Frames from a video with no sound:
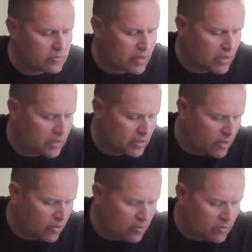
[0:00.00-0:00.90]
ready to
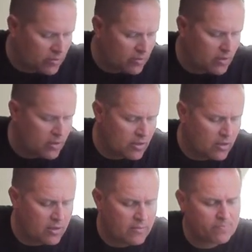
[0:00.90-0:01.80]
go.
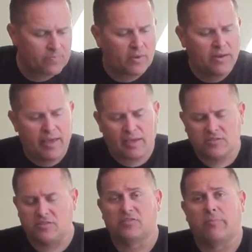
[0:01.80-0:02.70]

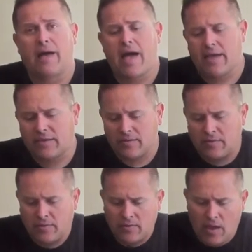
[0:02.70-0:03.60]
Next is a bag
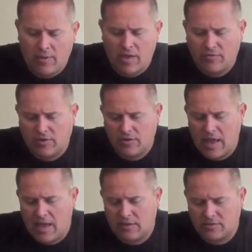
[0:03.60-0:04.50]
that we have here. It
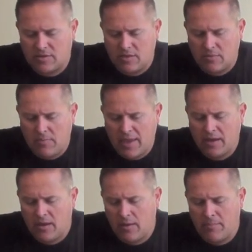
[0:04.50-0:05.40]
has the
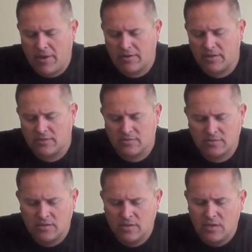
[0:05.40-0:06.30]
main
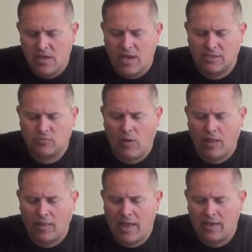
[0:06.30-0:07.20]
bearings as
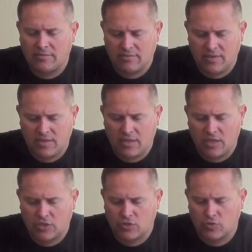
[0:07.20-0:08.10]
well as the
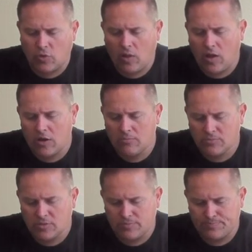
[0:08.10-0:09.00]
control
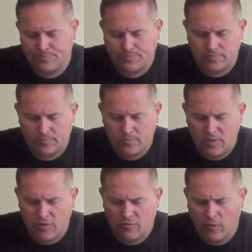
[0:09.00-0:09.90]
arms
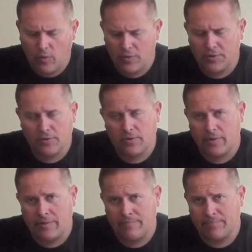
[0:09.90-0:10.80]
for
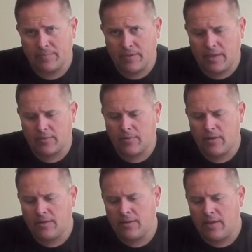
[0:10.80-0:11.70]
your
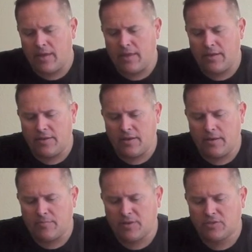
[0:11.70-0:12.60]
aileron and
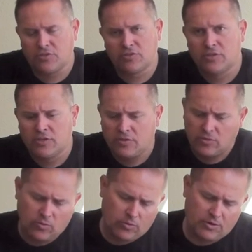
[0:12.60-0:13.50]
pitch,
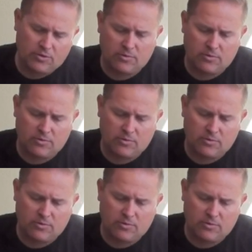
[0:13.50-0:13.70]
or